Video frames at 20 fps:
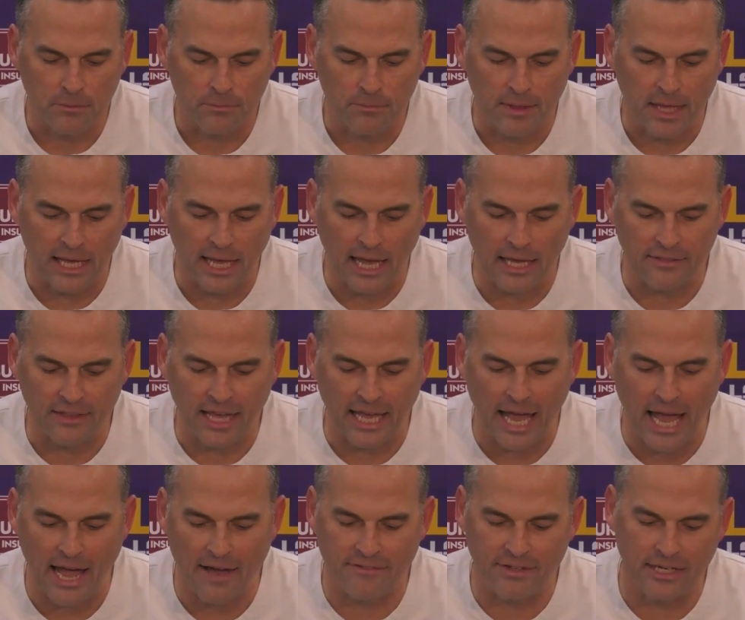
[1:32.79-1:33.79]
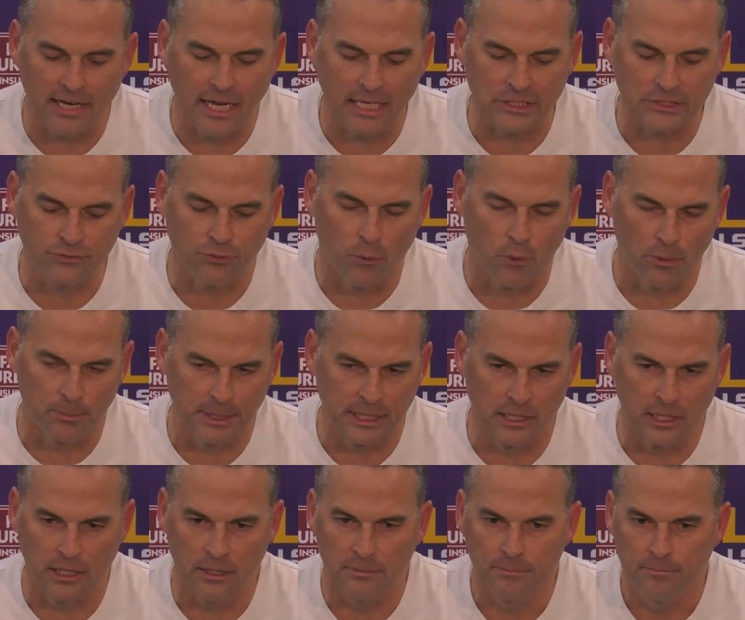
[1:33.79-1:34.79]
They have a nice
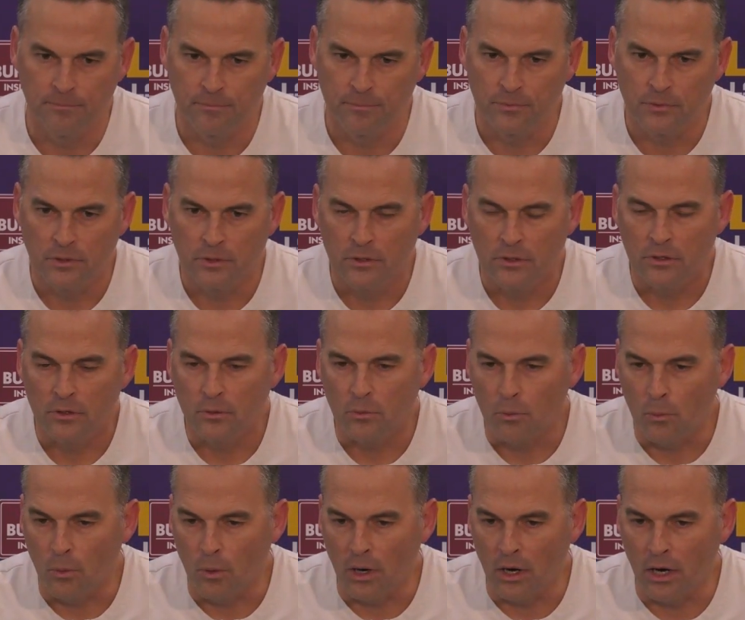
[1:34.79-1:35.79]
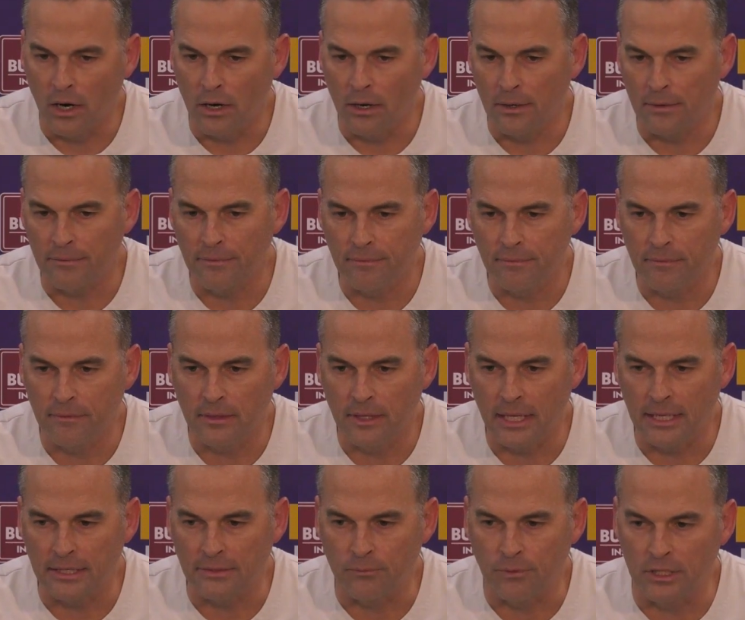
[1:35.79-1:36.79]
formula where
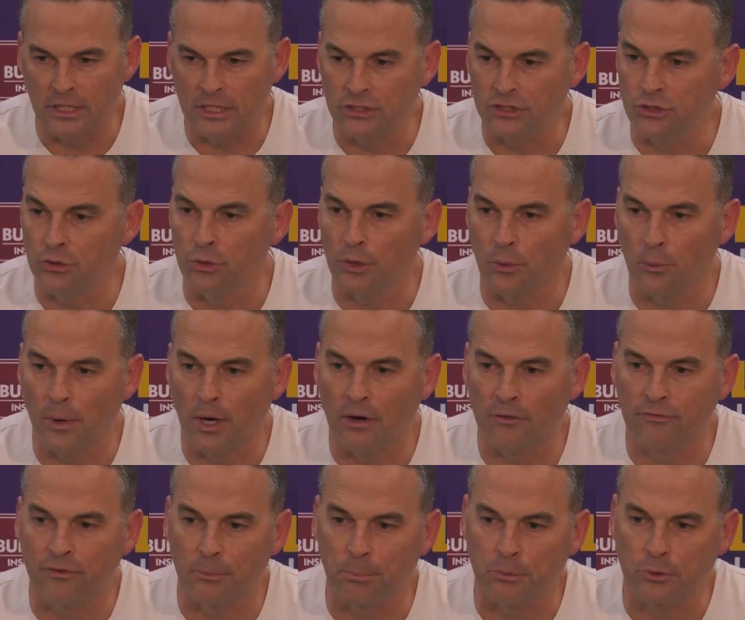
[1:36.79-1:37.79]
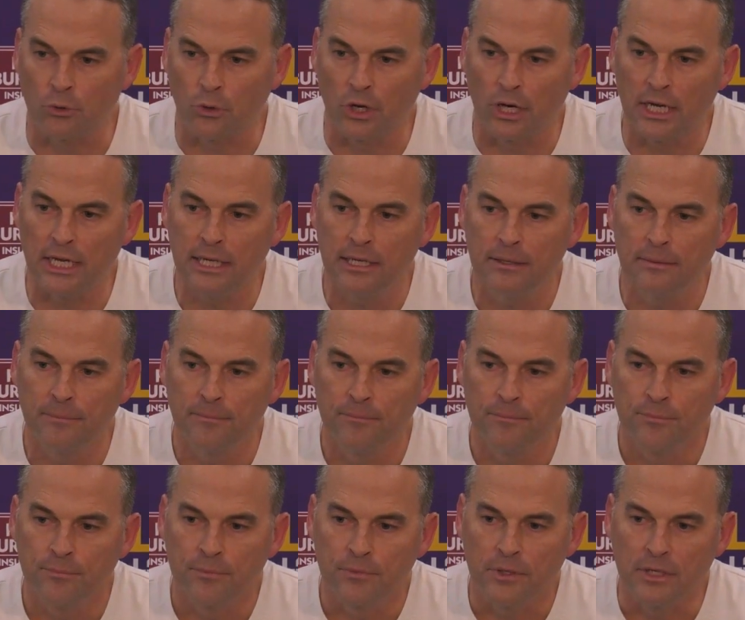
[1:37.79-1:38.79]
they really shoot it well from three,
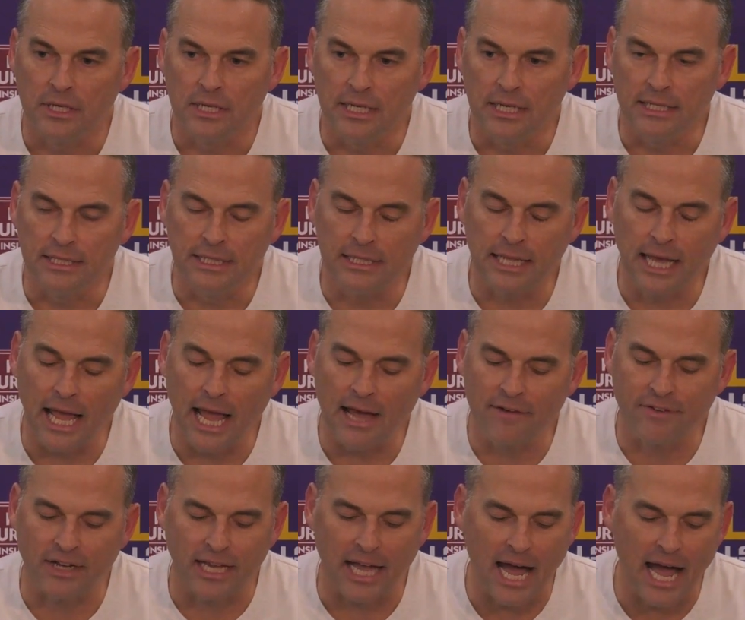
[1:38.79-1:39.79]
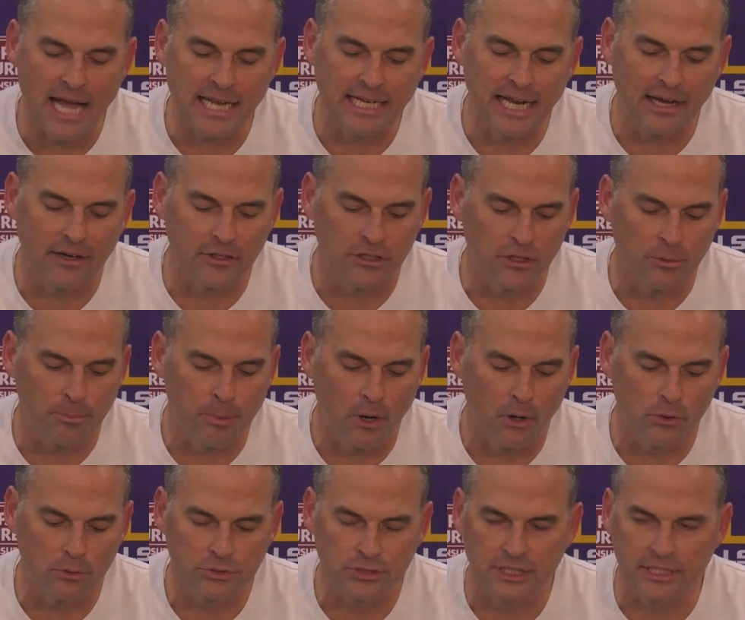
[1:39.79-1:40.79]
and then they have a guy down in the
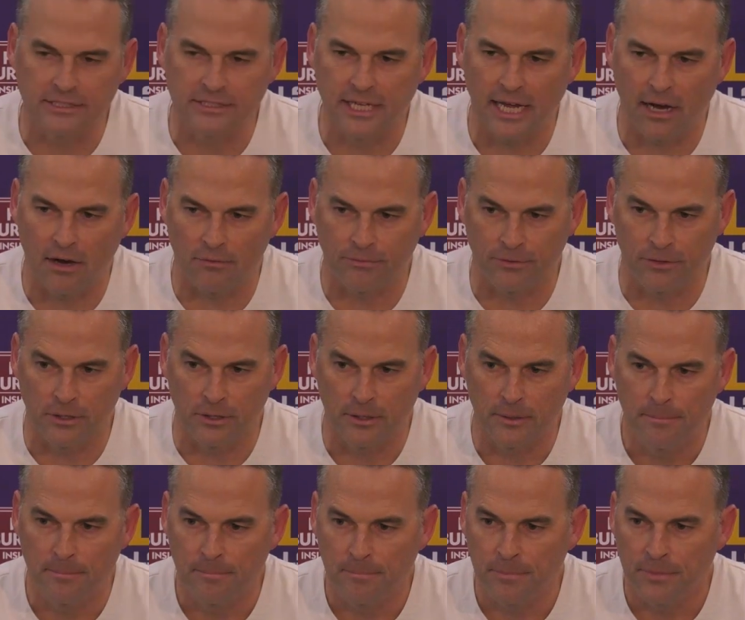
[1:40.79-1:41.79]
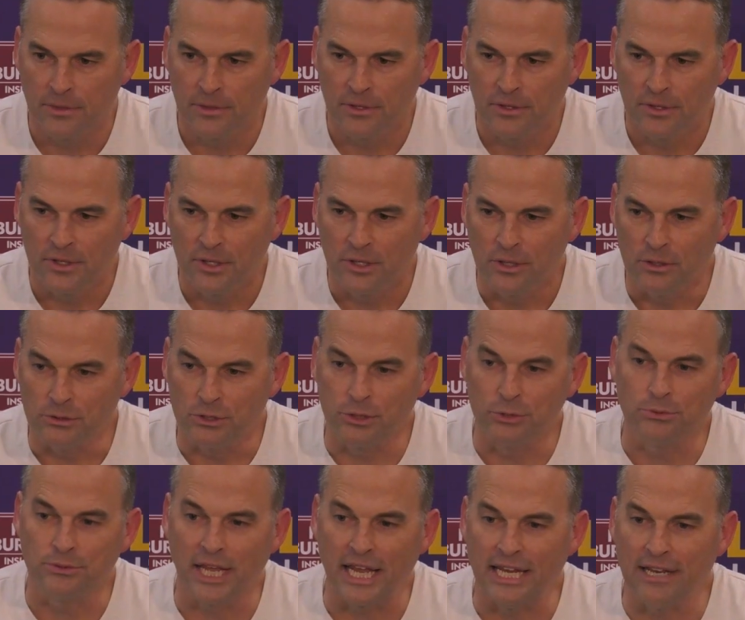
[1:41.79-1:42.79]
post in Talford who
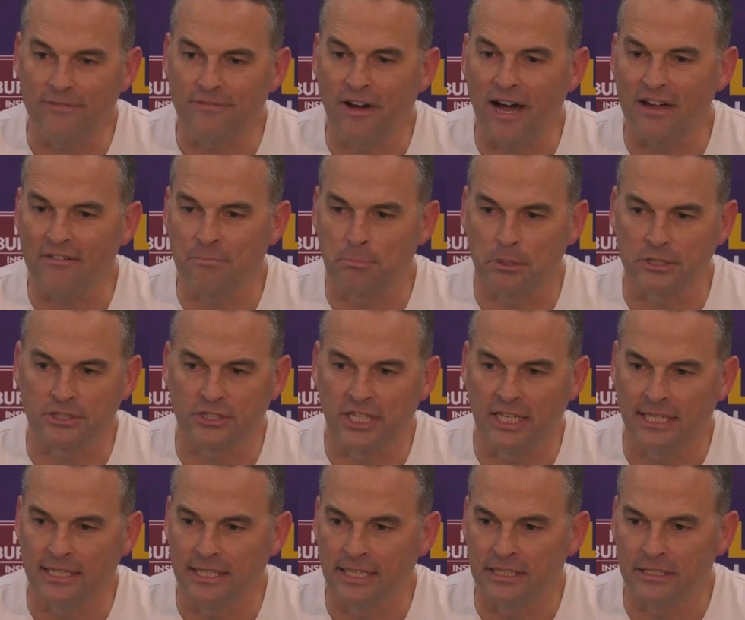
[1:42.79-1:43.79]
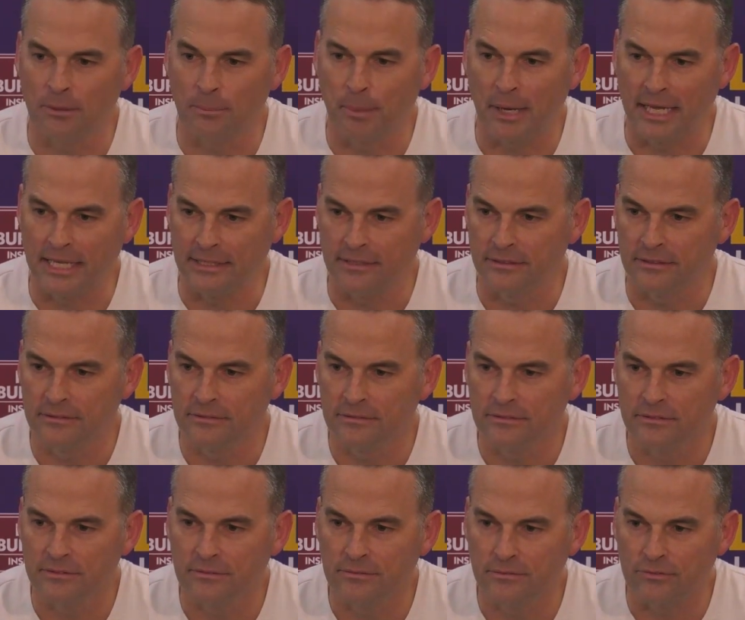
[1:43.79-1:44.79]
shoots 85% in the paint
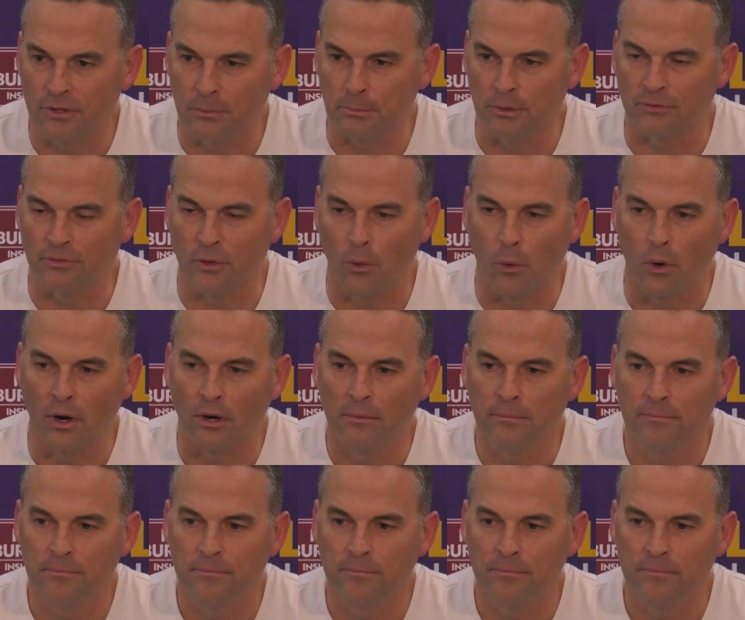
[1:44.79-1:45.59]
from the floor.